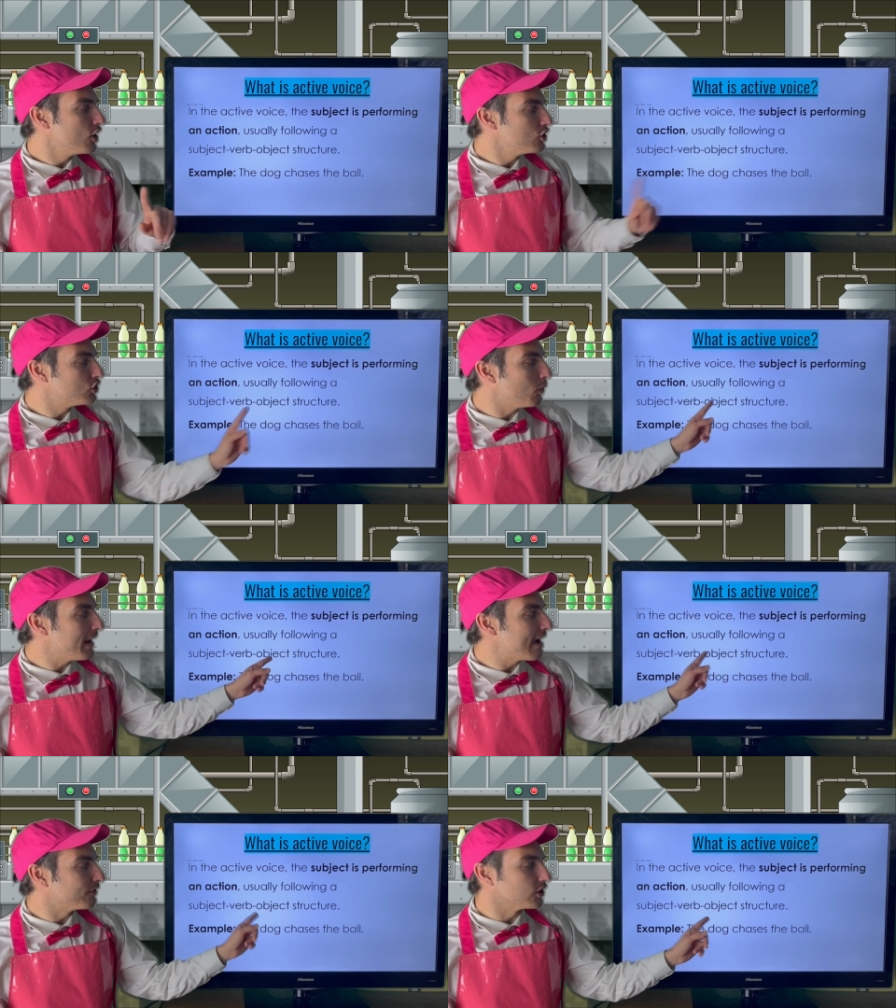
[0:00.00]
So we
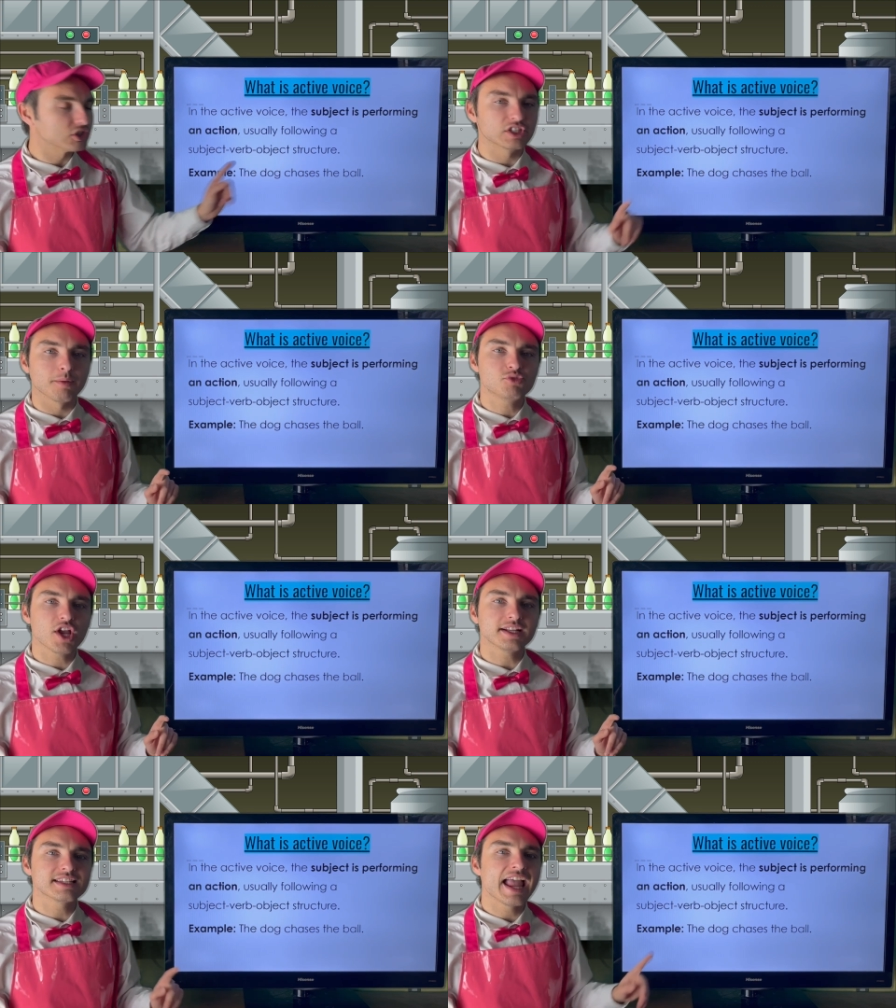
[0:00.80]
have our
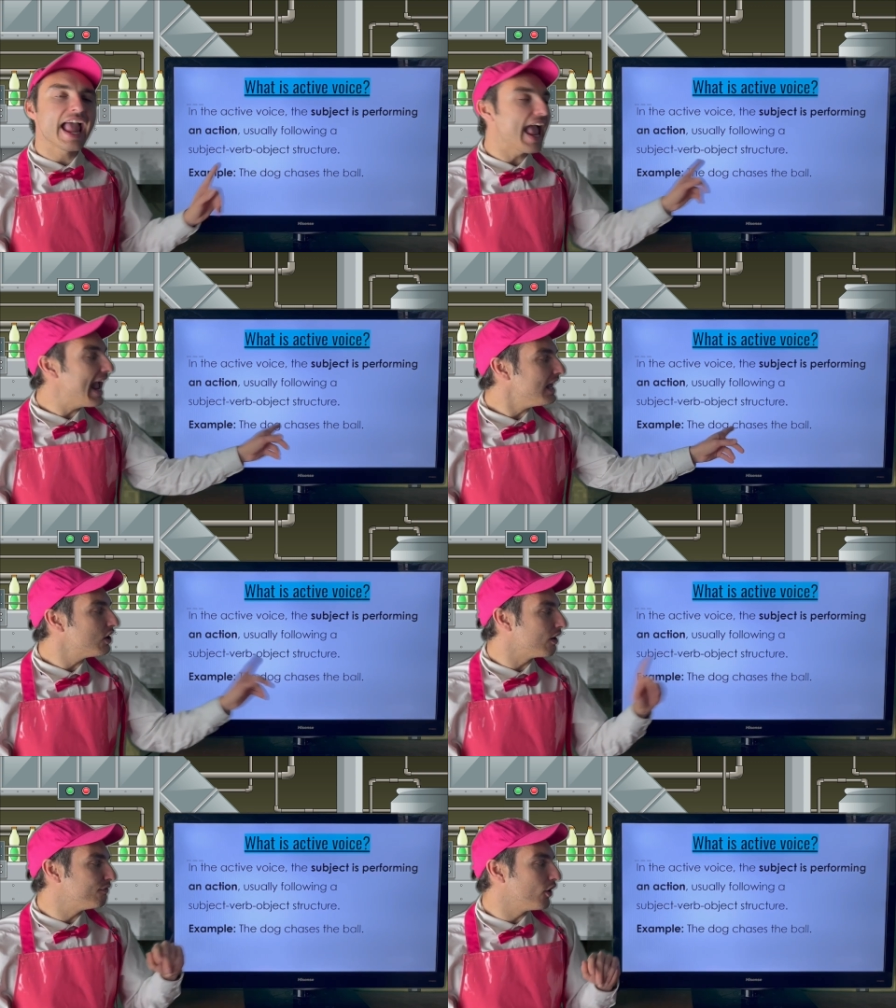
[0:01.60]
subject and
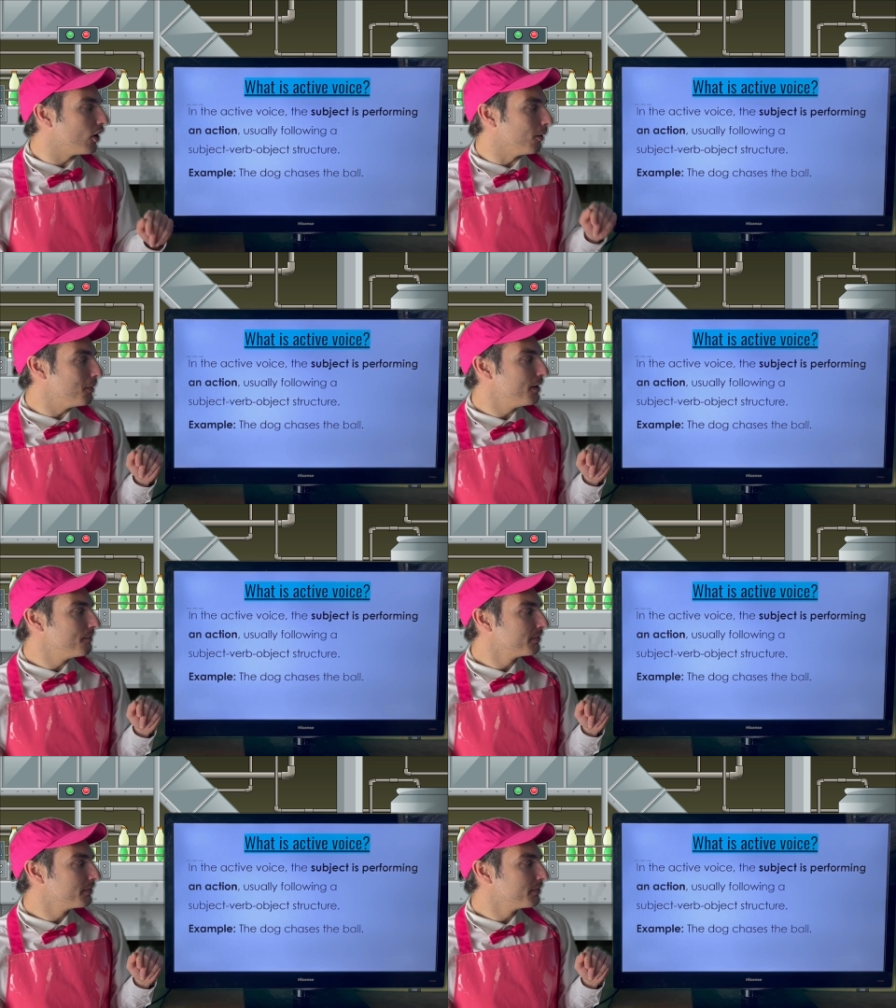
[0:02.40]
our verb.